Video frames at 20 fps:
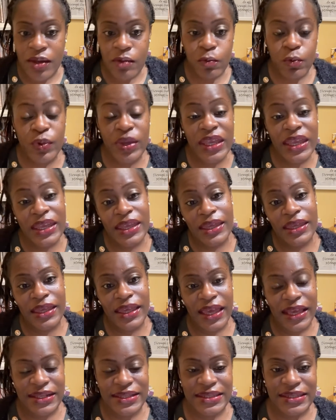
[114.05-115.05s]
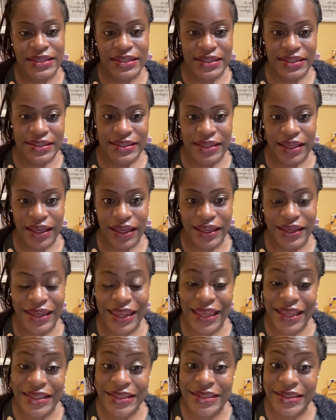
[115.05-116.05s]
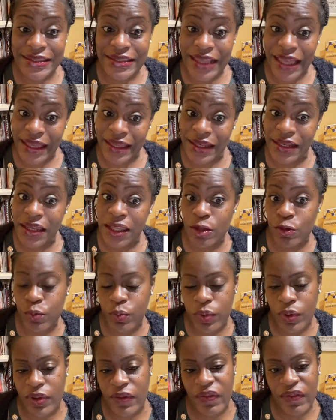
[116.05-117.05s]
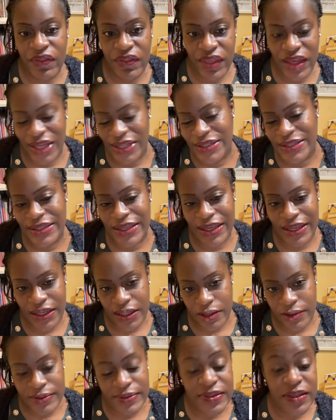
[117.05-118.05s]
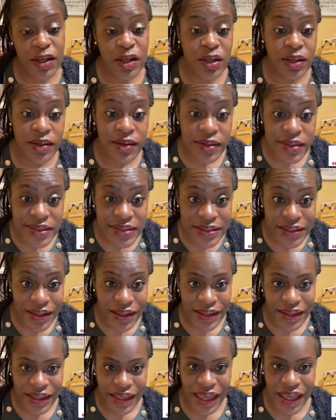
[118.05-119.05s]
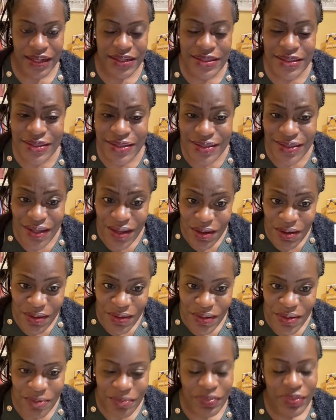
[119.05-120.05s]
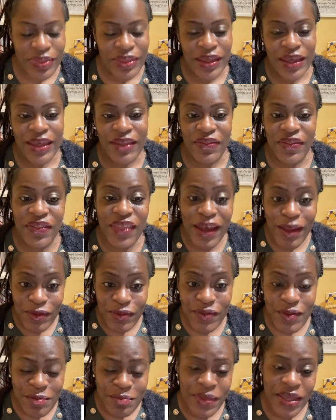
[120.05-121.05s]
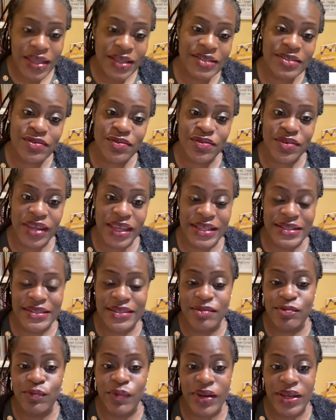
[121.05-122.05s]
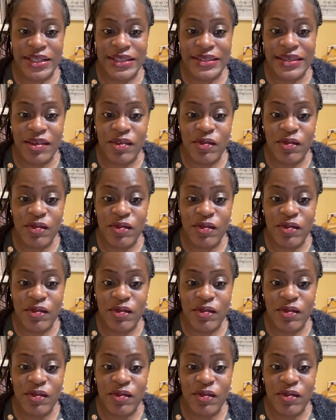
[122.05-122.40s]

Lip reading: We get to decide exactly what that house looks like. And so that's what makes creative writing